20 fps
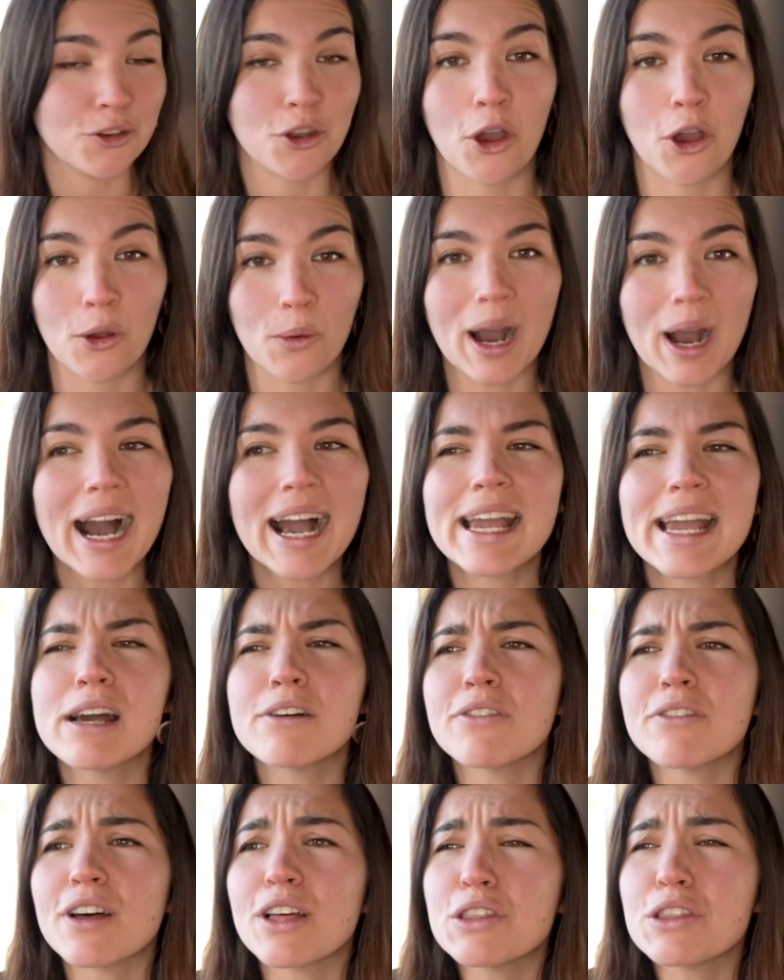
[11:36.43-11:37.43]
no, I
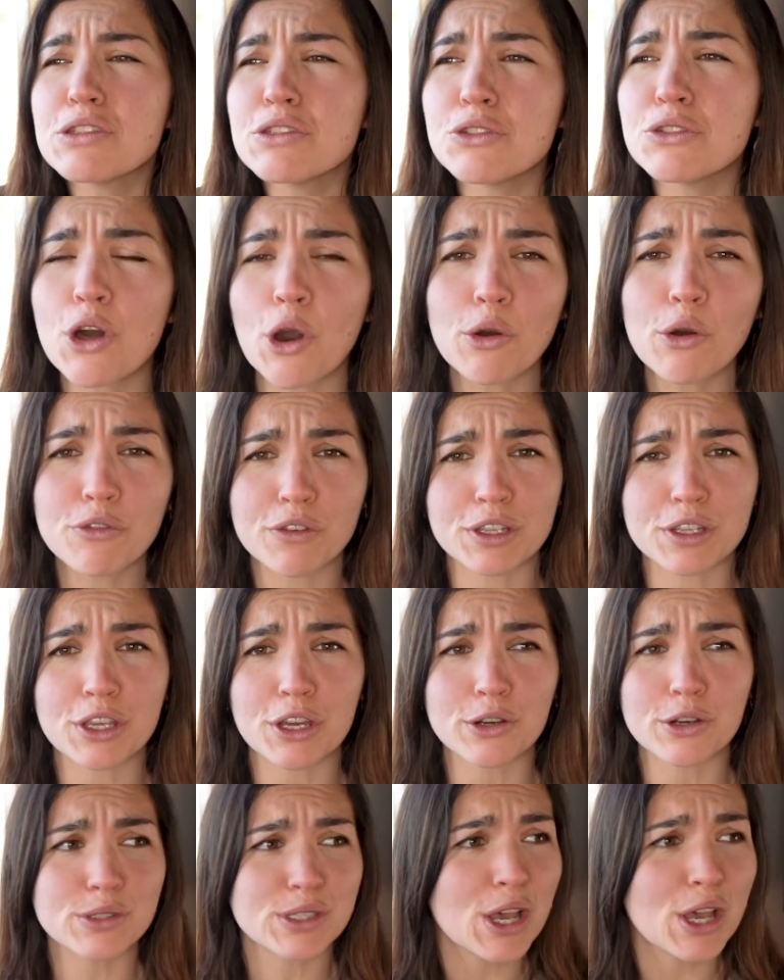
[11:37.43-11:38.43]
have no
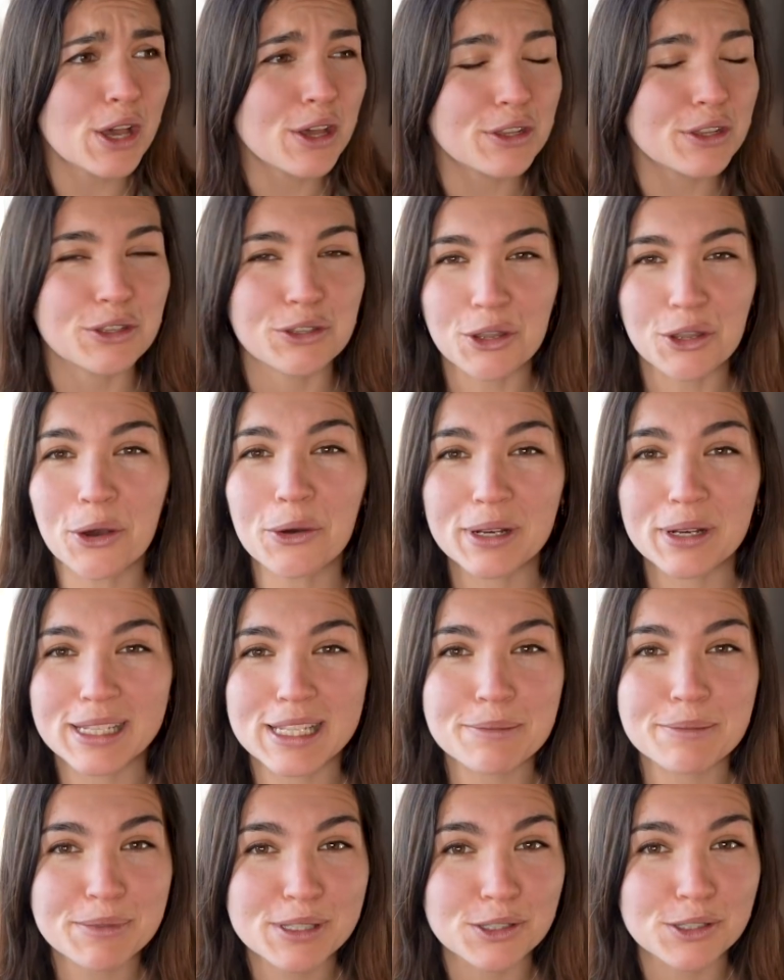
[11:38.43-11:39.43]
videos, no
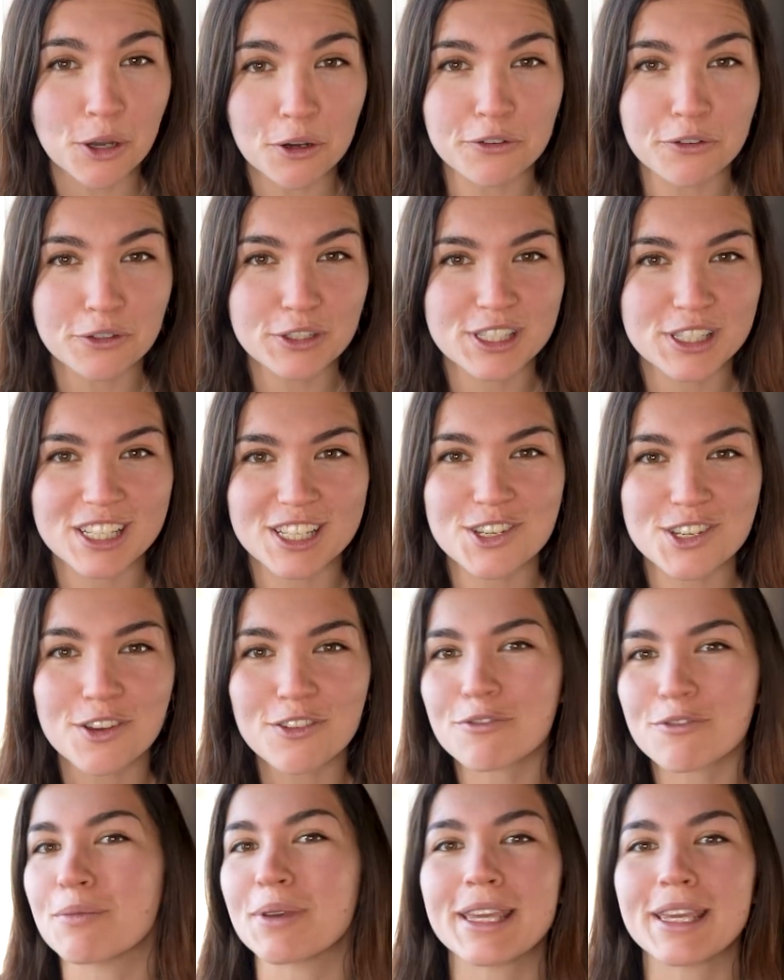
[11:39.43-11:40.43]
clips, no footage
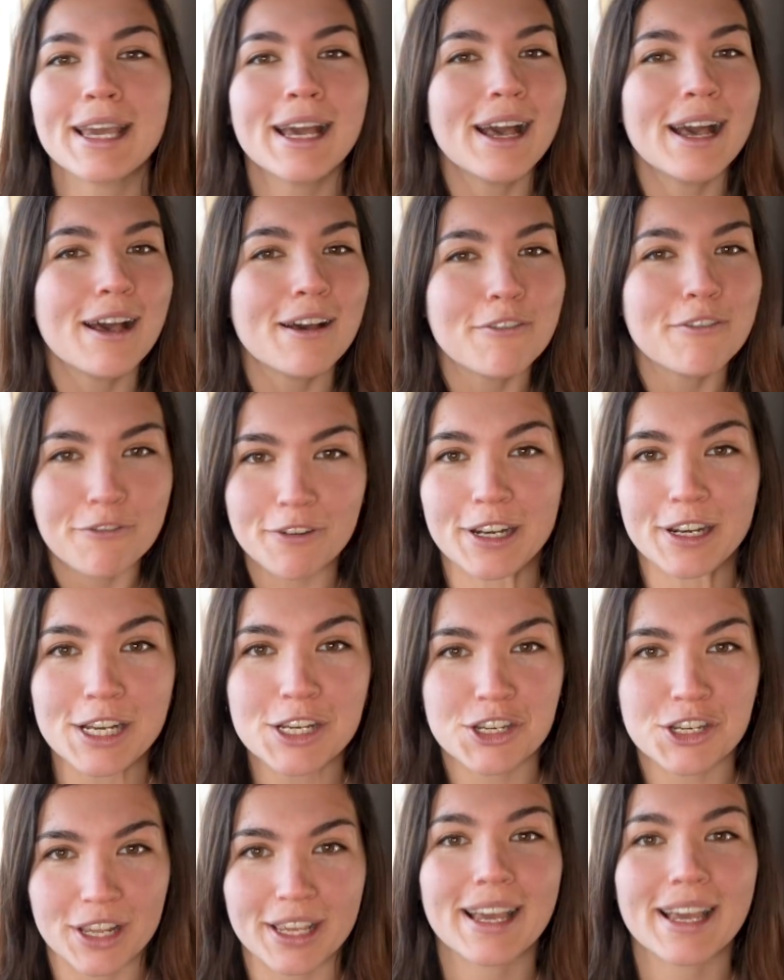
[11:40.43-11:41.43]
of me
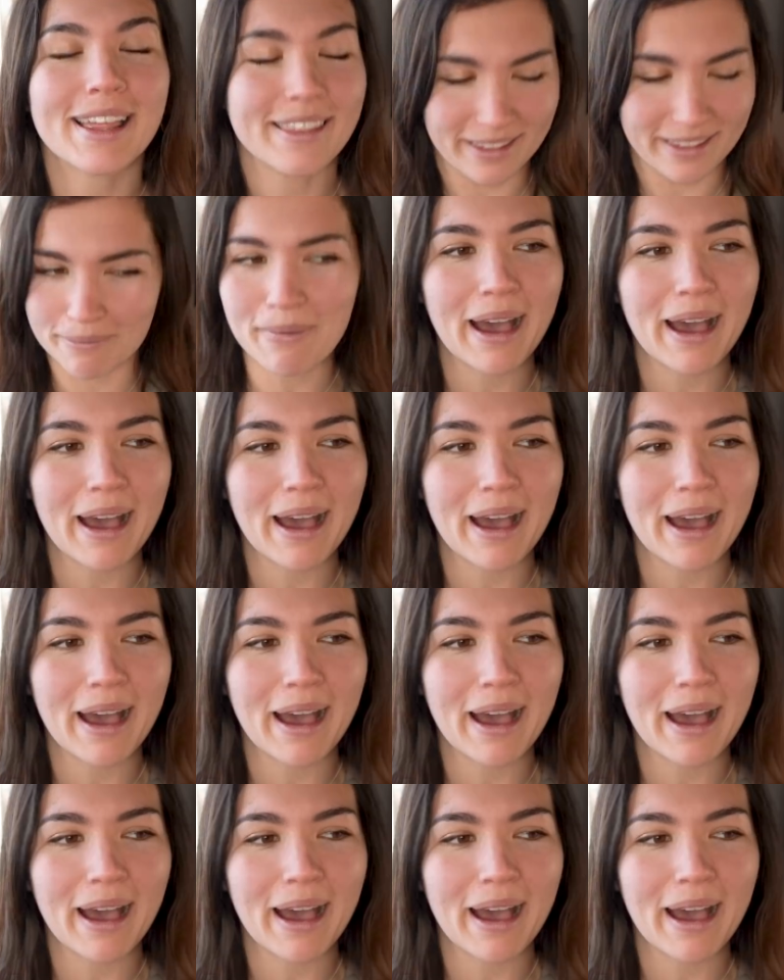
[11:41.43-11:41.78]
finishing the